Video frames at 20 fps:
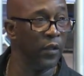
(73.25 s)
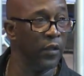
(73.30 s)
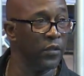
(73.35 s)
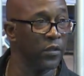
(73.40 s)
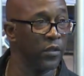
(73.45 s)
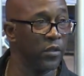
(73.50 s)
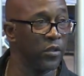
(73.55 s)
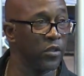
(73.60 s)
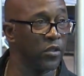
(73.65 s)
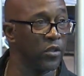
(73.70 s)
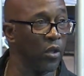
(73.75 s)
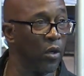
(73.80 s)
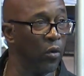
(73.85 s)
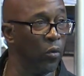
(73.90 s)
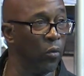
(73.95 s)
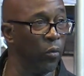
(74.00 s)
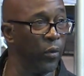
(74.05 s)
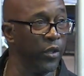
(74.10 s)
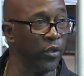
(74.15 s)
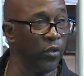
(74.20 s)
And
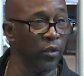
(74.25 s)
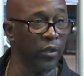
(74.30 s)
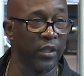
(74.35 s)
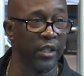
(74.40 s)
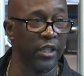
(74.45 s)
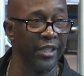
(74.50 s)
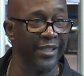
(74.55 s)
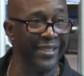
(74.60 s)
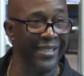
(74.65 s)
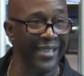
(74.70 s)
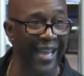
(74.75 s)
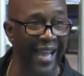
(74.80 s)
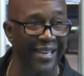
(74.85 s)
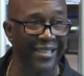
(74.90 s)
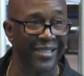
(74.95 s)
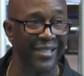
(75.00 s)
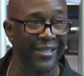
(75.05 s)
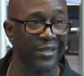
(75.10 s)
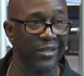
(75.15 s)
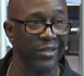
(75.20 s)
so when you're
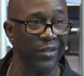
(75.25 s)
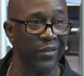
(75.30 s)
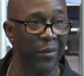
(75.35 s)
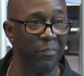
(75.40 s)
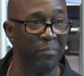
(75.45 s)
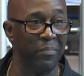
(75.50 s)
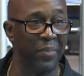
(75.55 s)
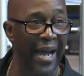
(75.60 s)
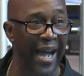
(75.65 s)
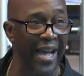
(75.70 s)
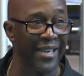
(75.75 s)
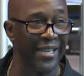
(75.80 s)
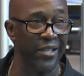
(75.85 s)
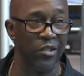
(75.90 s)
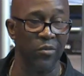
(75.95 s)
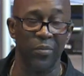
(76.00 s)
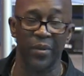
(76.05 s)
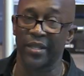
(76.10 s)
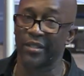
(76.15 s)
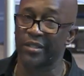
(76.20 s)
connected to the body,
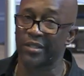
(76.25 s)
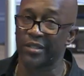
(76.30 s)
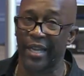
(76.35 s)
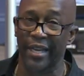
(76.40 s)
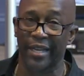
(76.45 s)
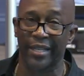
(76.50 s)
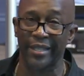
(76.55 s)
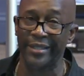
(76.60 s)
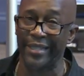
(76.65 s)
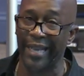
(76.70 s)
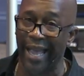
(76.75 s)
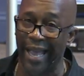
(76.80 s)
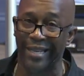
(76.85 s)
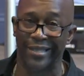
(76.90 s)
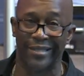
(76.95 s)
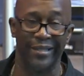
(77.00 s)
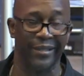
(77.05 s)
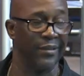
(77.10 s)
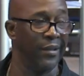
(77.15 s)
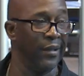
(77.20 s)
you better stay
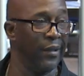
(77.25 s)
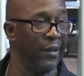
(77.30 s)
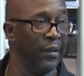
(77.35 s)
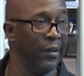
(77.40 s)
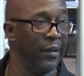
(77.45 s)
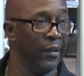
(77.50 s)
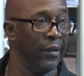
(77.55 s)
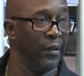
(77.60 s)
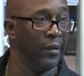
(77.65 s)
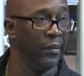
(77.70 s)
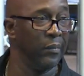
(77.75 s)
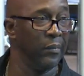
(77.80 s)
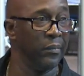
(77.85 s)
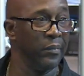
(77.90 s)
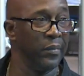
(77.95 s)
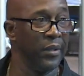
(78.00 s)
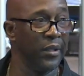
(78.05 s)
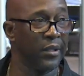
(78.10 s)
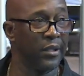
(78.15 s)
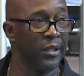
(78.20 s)
connected.
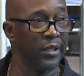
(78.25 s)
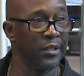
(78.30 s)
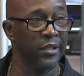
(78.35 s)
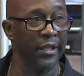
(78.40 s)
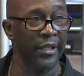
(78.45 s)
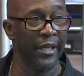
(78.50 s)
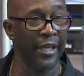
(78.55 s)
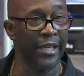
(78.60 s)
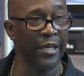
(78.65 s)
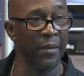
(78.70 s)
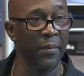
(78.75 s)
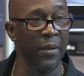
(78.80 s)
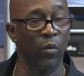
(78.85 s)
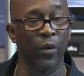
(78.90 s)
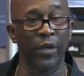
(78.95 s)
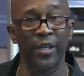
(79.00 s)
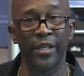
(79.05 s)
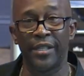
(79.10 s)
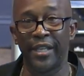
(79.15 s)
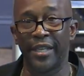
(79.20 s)
Because the enemy,
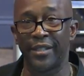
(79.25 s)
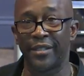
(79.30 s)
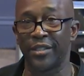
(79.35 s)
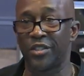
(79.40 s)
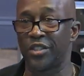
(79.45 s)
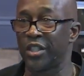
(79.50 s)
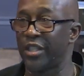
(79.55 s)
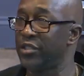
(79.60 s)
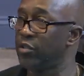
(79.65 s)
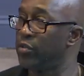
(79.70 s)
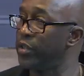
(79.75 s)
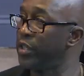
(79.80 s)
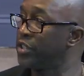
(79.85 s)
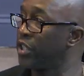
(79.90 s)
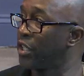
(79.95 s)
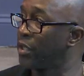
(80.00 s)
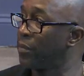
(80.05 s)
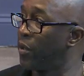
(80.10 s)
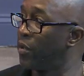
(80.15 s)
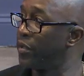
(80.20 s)
what he did to Jesus, when he
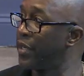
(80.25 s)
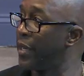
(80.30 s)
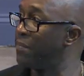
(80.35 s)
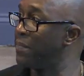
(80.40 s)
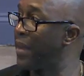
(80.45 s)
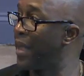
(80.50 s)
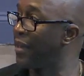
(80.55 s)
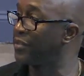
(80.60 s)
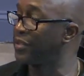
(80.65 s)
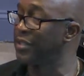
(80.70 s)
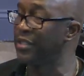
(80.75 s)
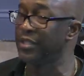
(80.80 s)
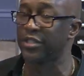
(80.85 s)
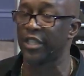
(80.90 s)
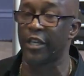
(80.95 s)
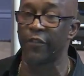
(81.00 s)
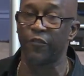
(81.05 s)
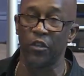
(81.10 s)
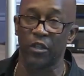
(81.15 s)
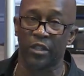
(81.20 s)
took him on that mountain, he
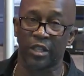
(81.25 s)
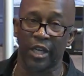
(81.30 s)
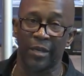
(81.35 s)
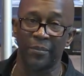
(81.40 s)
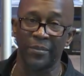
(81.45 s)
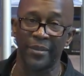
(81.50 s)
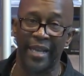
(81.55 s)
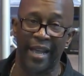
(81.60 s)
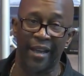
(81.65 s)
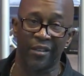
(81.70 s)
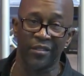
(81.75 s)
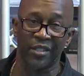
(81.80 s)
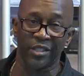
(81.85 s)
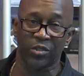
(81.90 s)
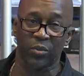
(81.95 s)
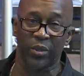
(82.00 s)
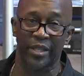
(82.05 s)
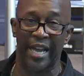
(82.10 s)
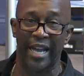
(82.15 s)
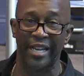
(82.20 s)
said, if you come down,
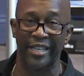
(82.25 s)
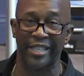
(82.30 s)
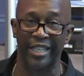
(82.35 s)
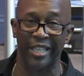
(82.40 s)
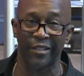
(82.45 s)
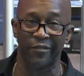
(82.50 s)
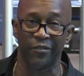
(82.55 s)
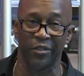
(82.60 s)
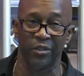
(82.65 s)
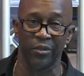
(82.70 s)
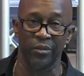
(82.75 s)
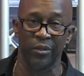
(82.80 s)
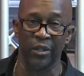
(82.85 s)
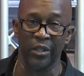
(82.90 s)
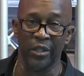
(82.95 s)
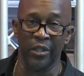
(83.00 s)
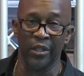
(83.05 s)
this is what I give you.